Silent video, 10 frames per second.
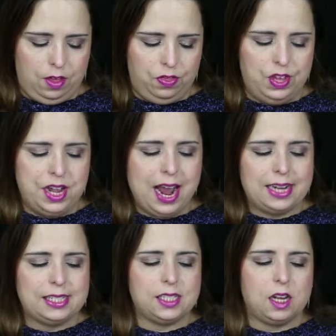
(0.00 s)
The
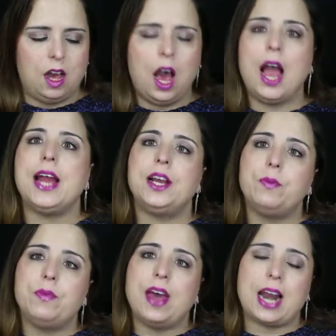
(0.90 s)
next
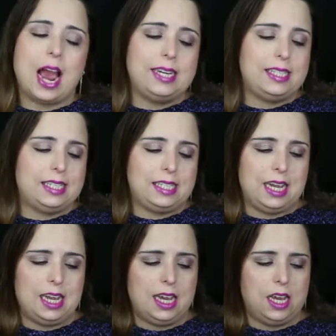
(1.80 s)
item that I
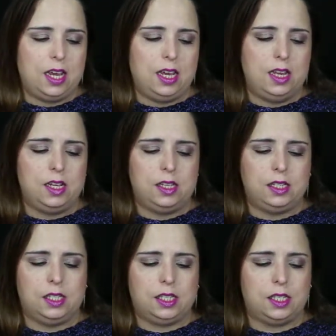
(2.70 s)
see
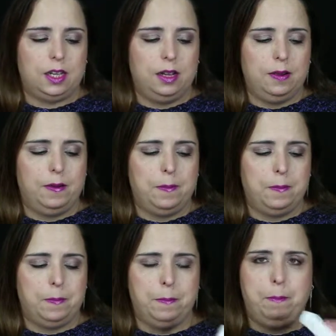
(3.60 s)
is
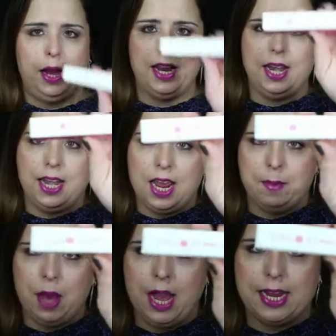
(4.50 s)
by a
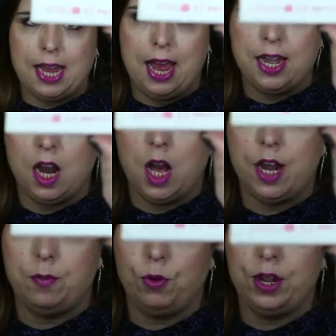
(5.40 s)
name I
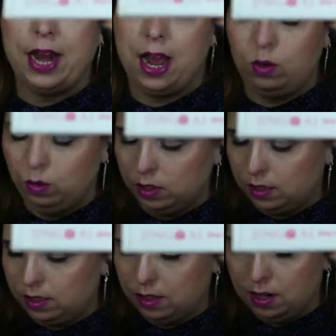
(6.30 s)
cannot
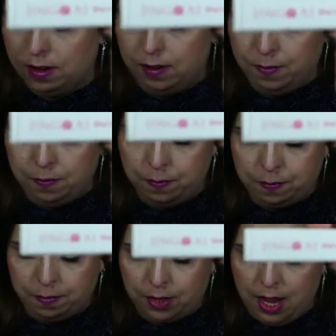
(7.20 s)
pronounce,
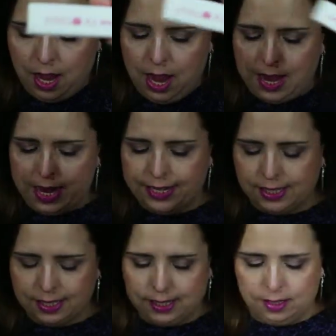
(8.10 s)
and
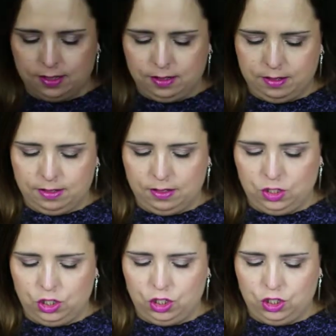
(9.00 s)
it's
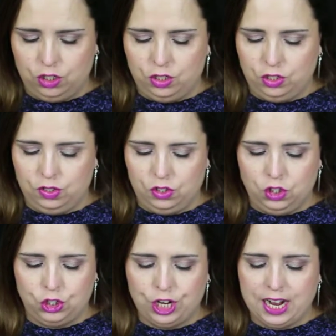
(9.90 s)

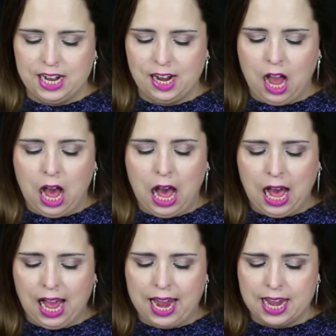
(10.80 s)
Jing
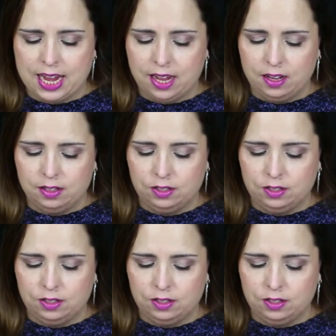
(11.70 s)
Ai,